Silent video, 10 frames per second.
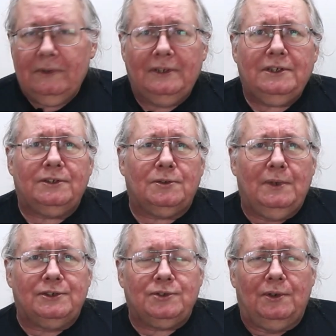like I said, just
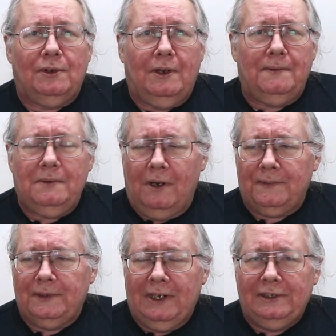want to show it
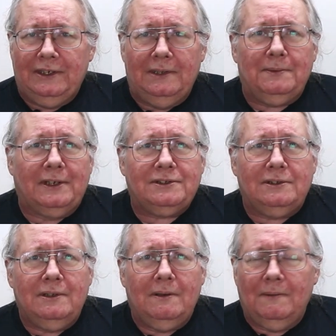off an idea. Next,
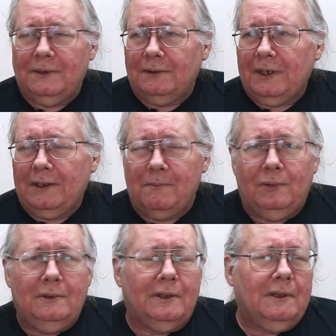you got
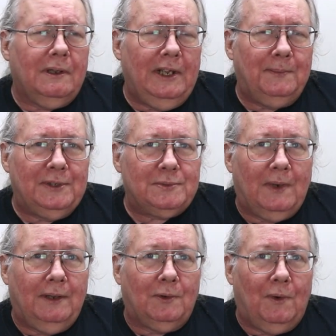an empty
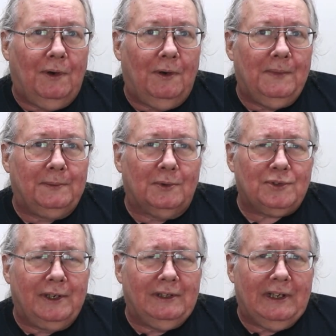spot on the wall above the
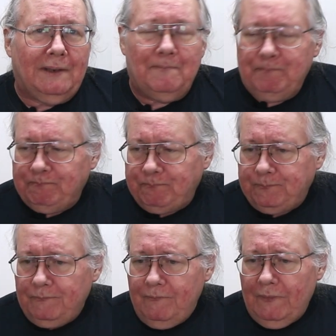train layout.
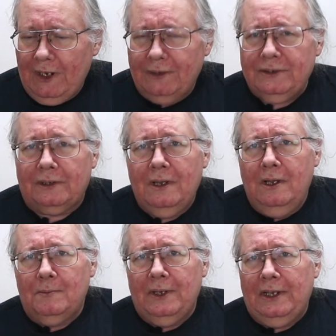Like I said,
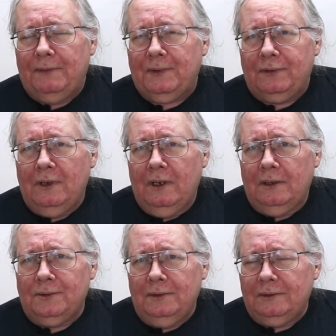maybe if it's
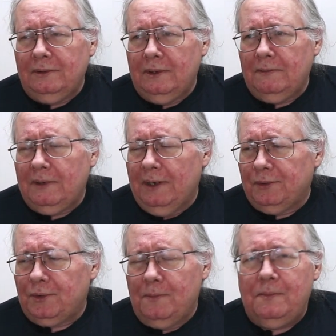
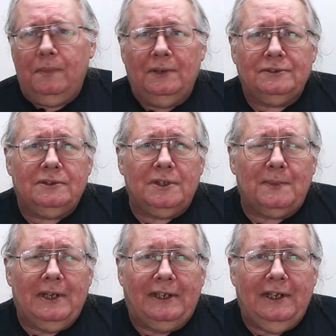gotten through putting
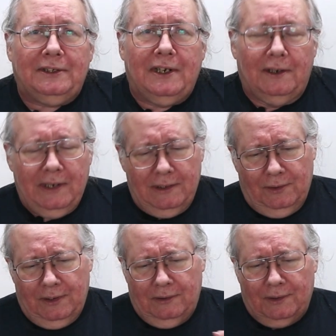some kind of kit together, kind of
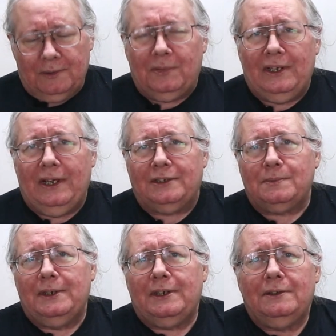look at the
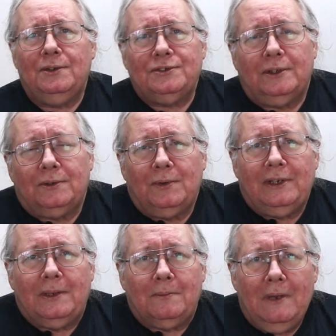plans. Maybe you can do something with
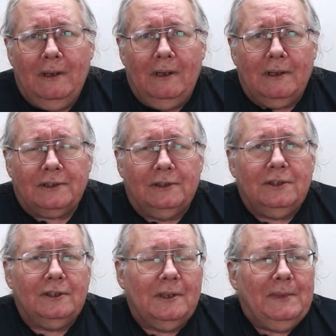them as they
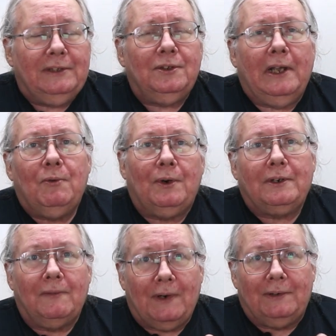turn them into a
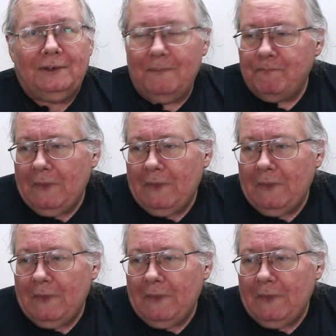work of art.